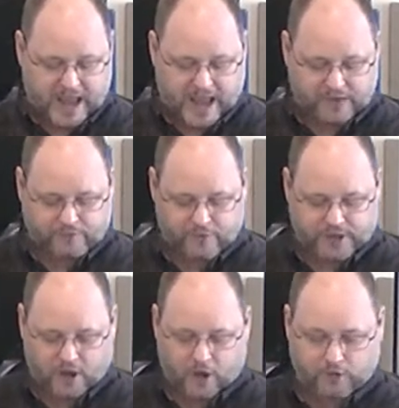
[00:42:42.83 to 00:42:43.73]
and for
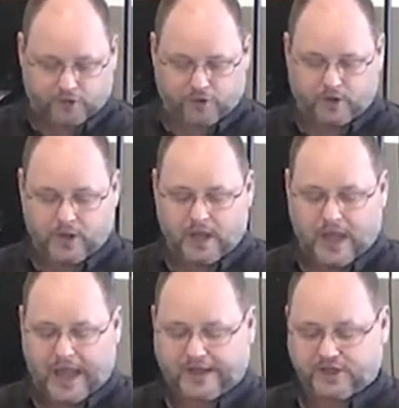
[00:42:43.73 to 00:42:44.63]
the altar,
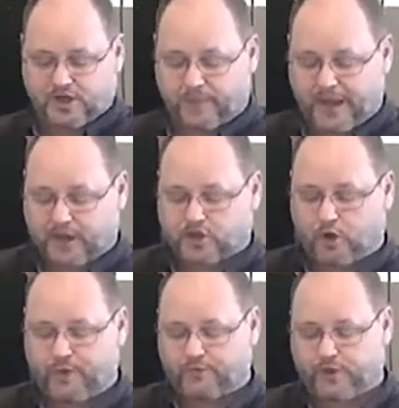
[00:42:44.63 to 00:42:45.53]
and he shall make
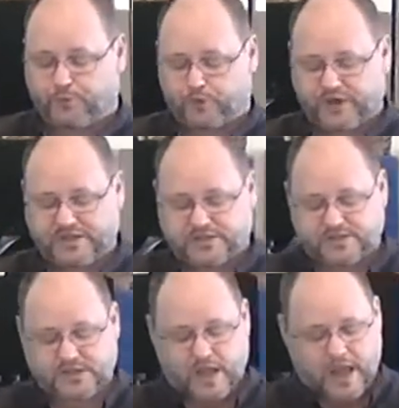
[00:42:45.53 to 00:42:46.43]
atonement for the
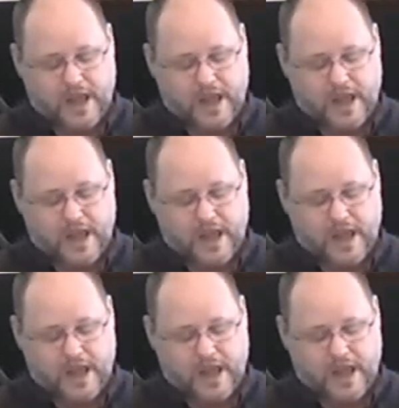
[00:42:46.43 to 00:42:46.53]
priests,